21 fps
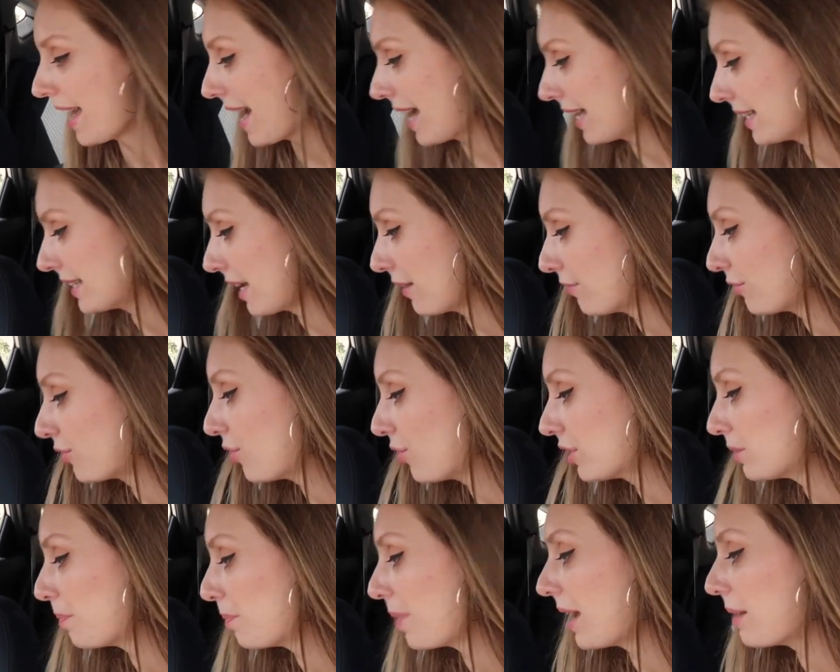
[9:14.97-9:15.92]
And I've
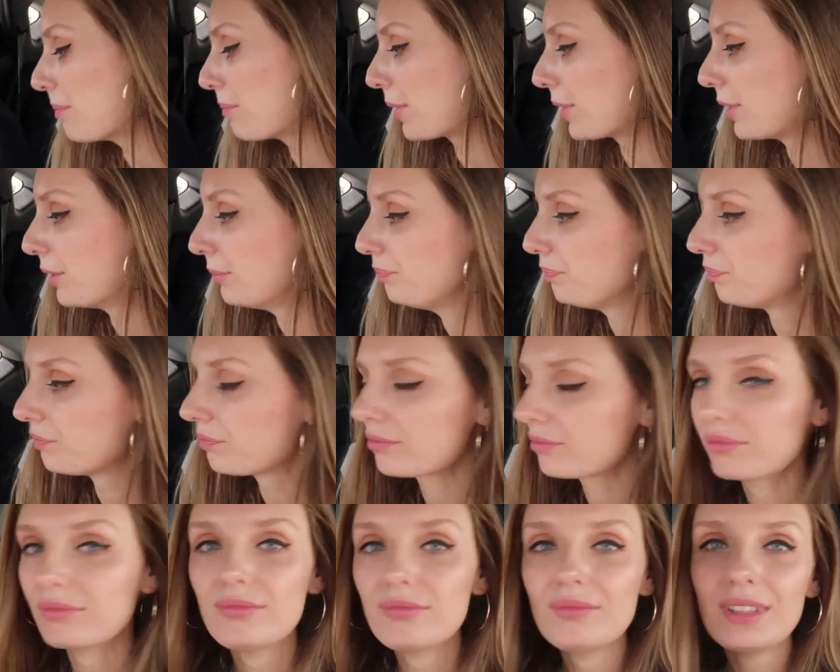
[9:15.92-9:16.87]
got paper,
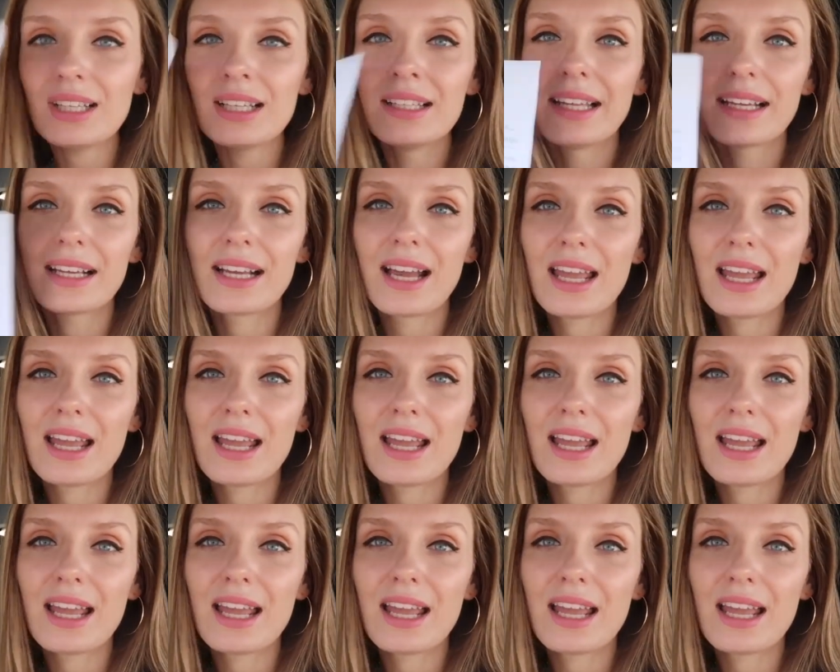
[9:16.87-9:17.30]
like